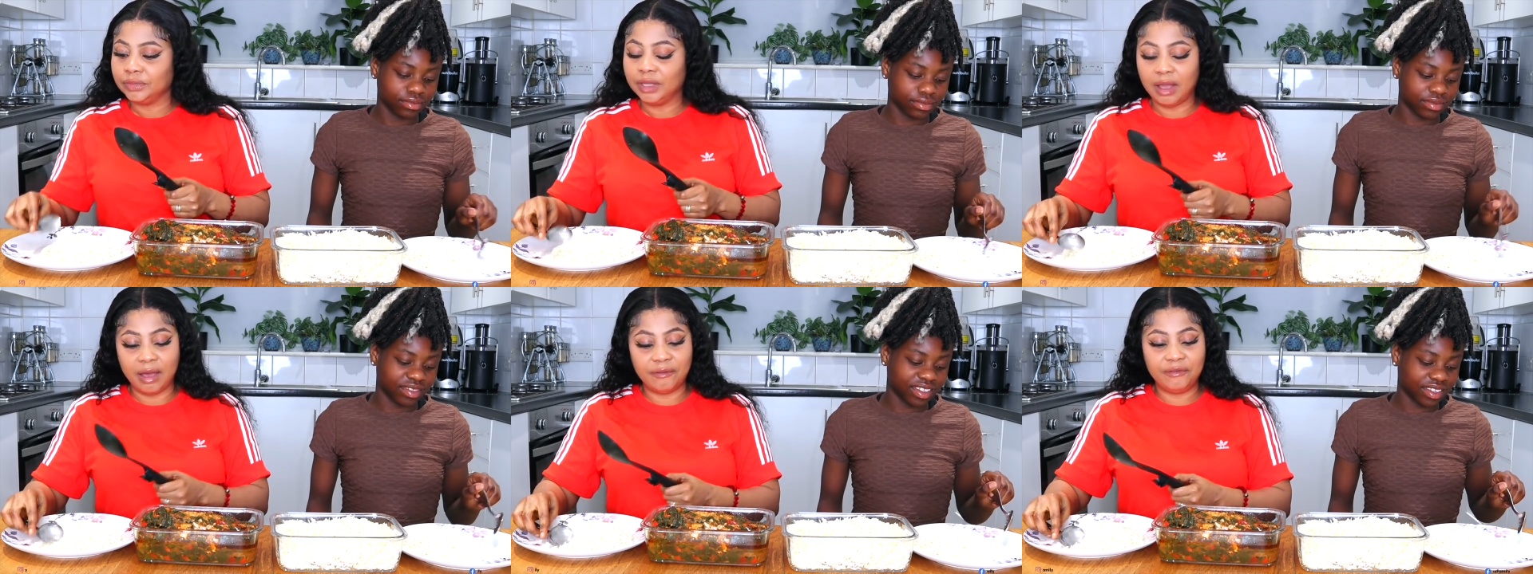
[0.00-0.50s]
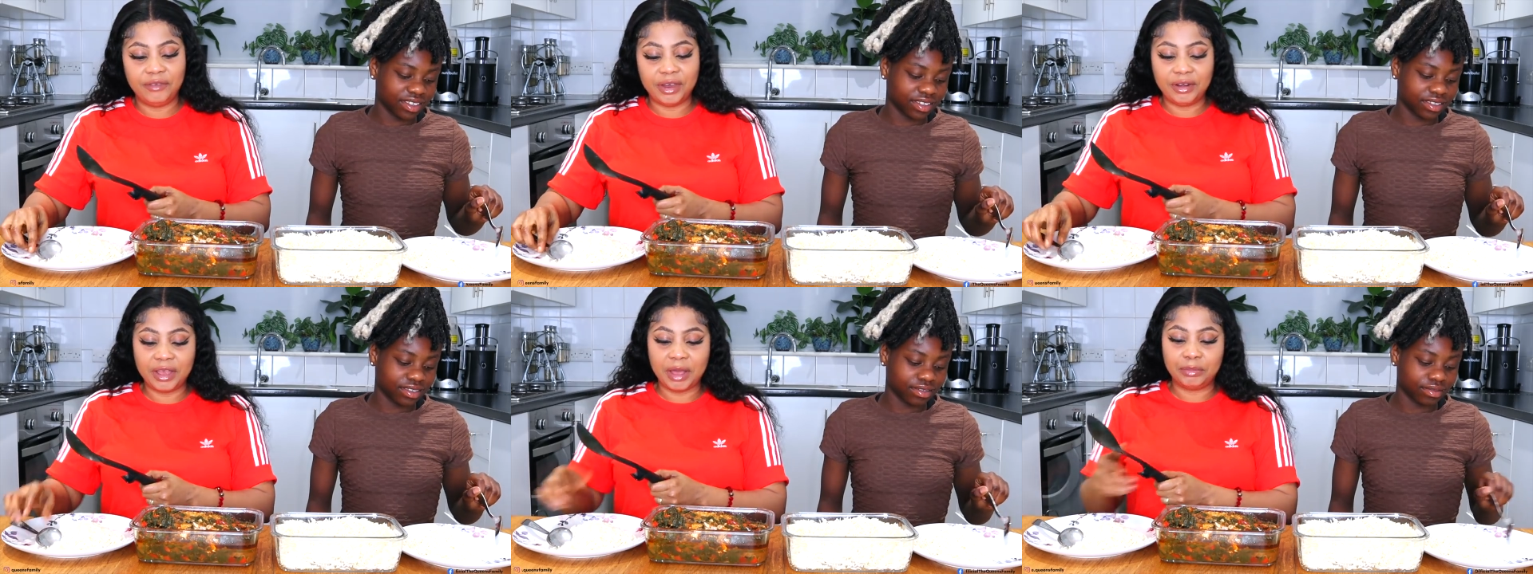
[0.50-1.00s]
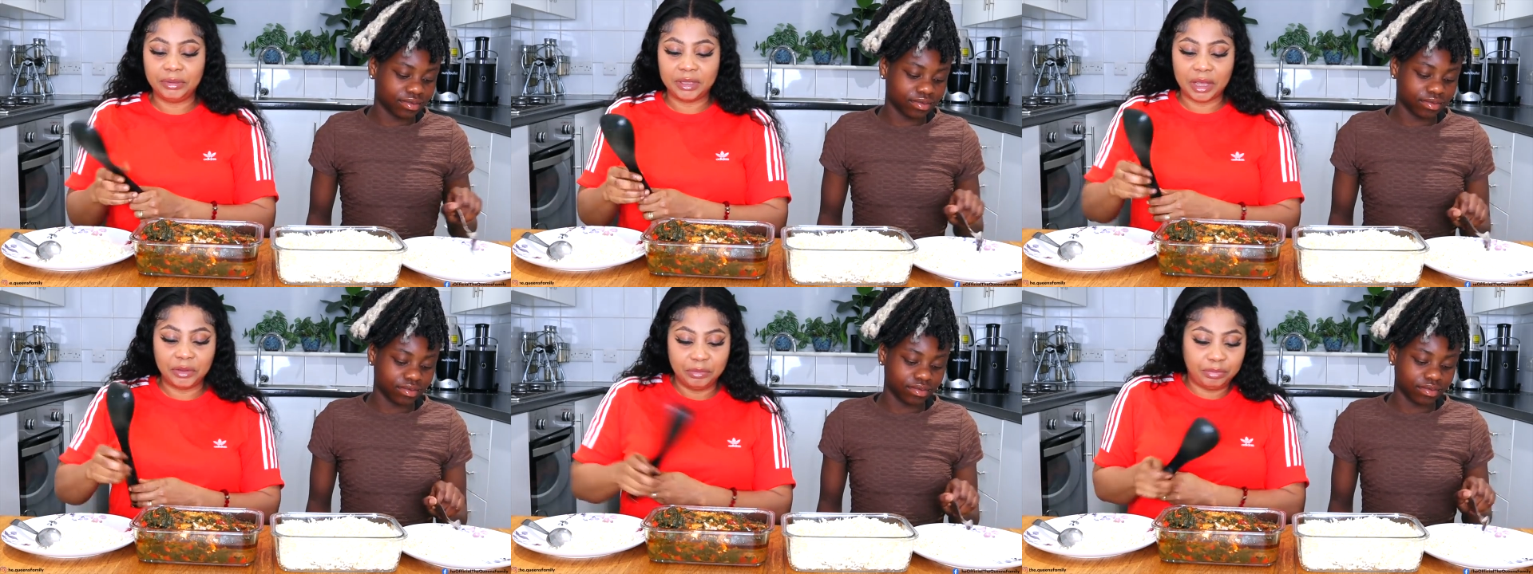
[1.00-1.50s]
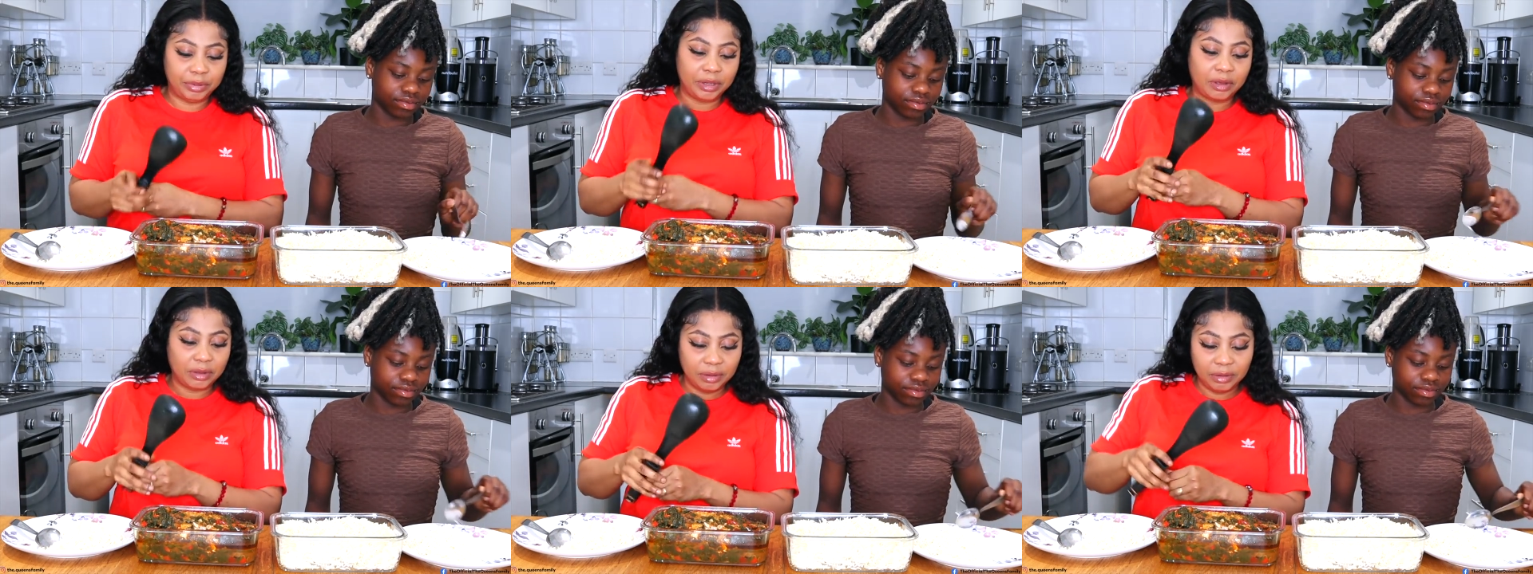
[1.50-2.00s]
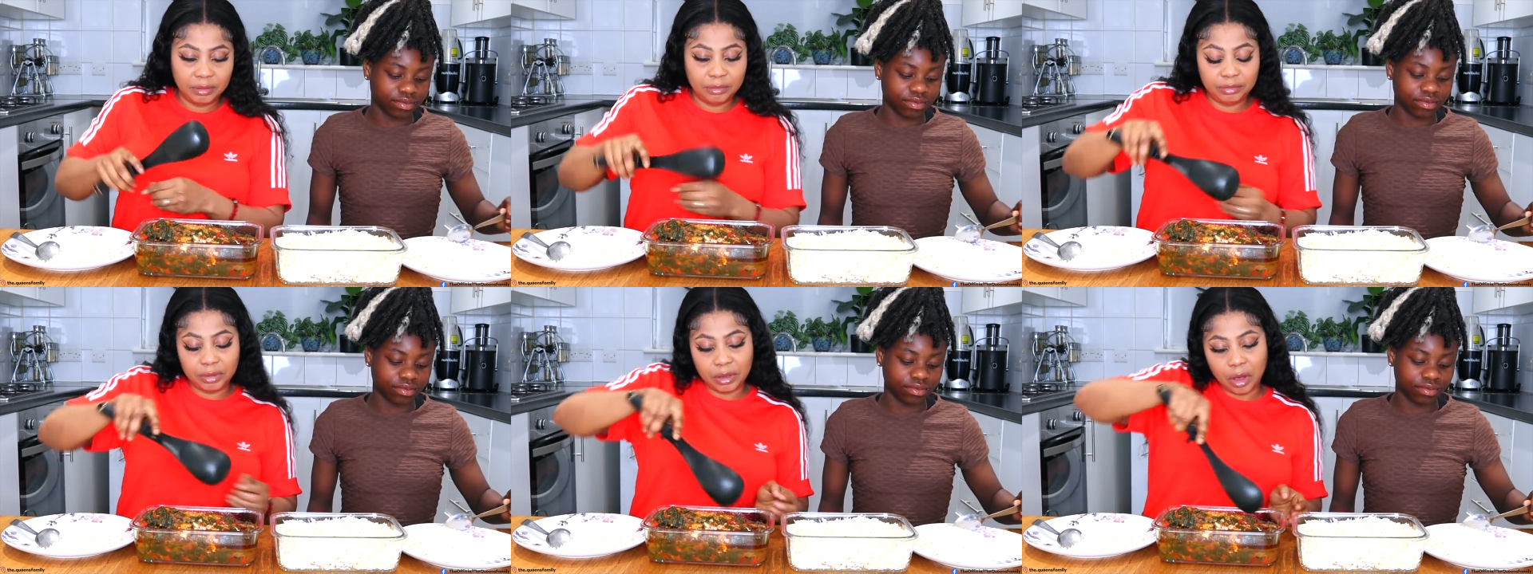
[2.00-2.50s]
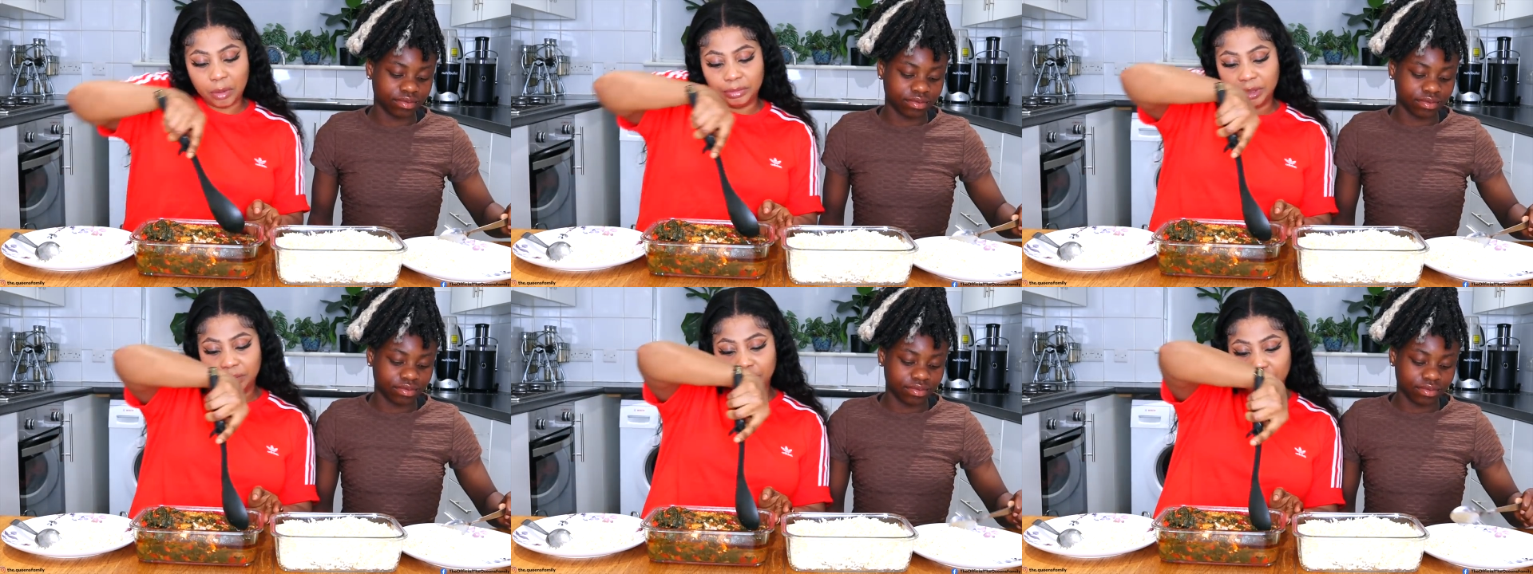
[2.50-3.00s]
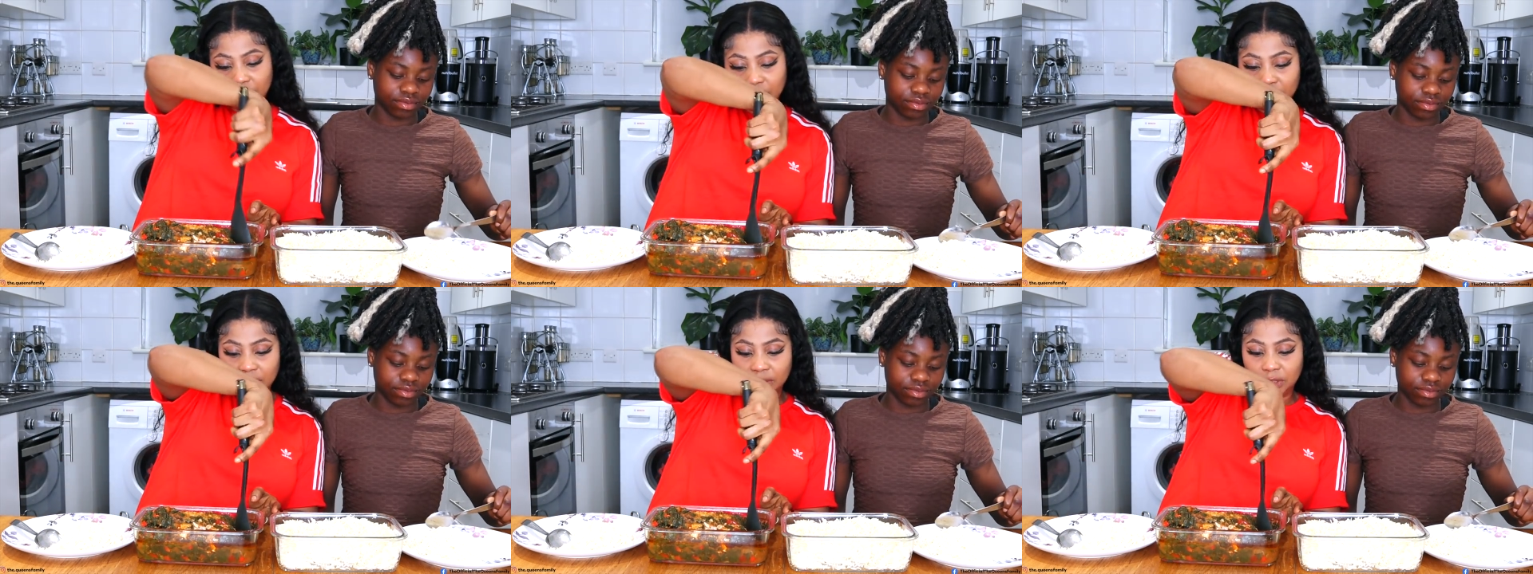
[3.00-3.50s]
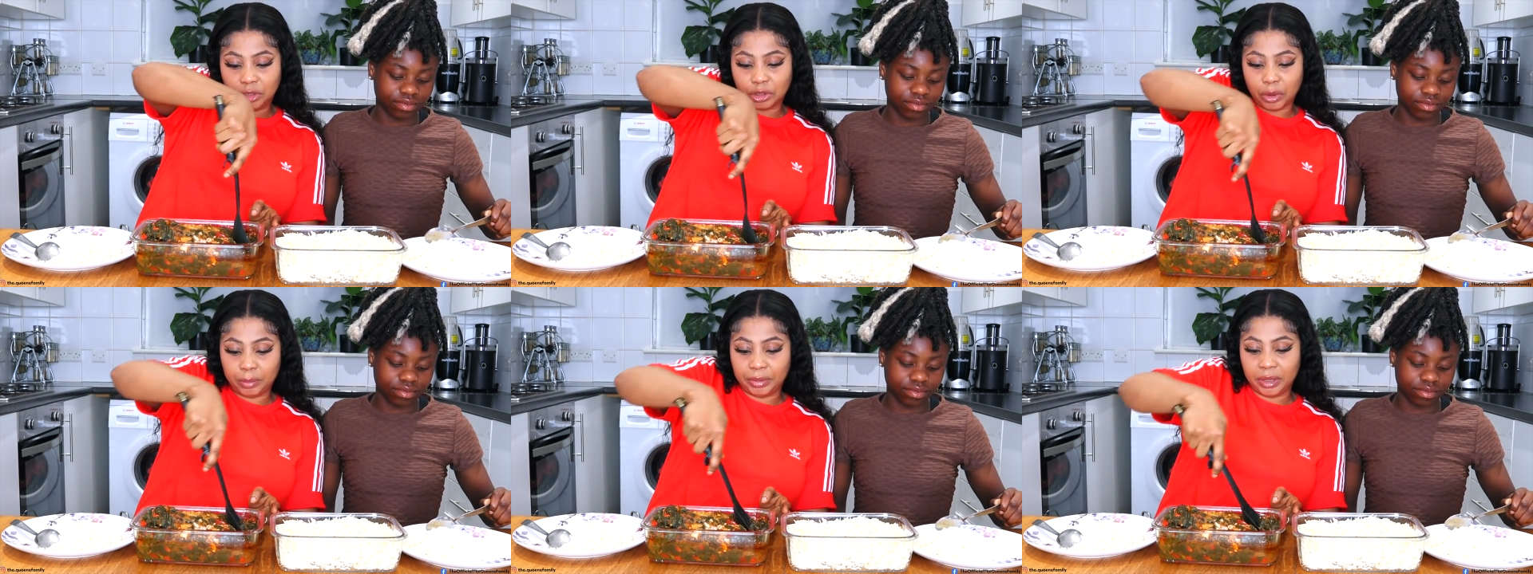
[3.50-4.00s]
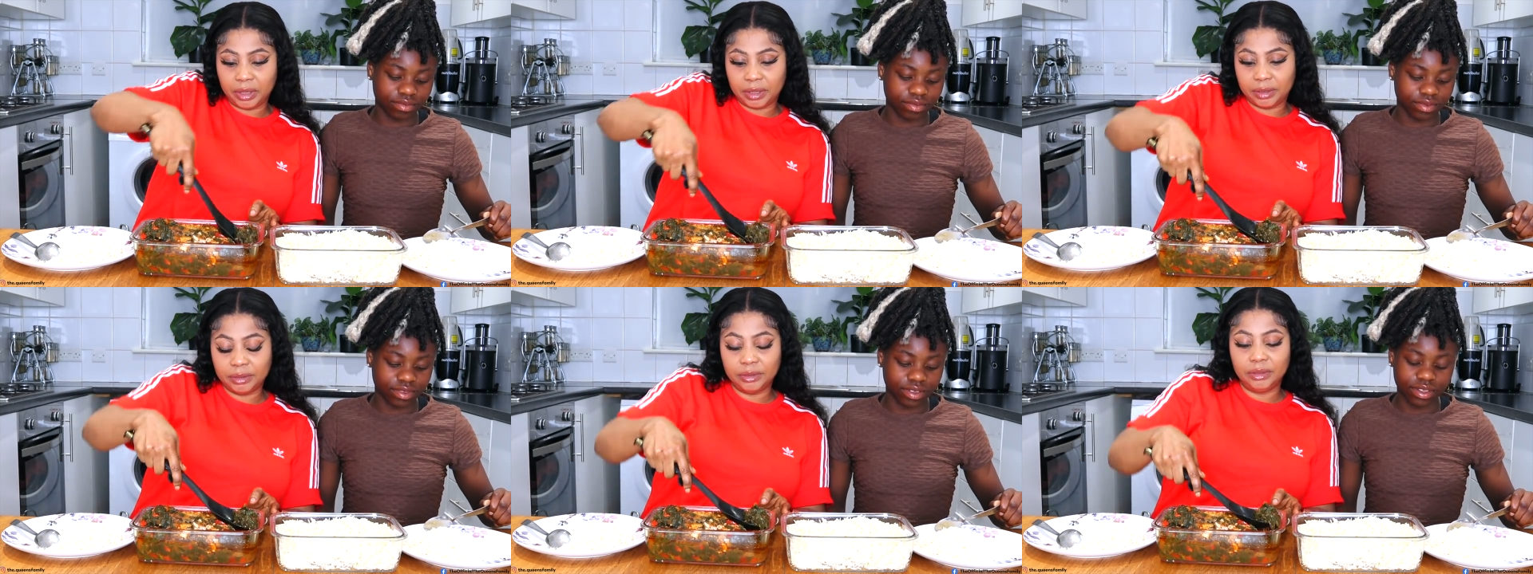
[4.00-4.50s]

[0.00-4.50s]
Speaker 1: I'm very happy that you pick, pick up the, the topic.